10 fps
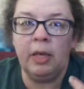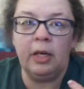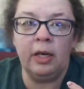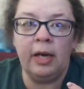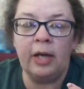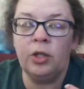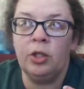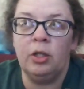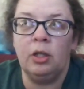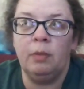make a
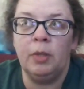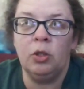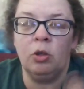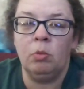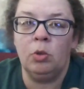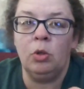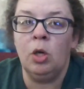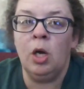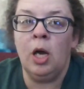connection at the bus terminal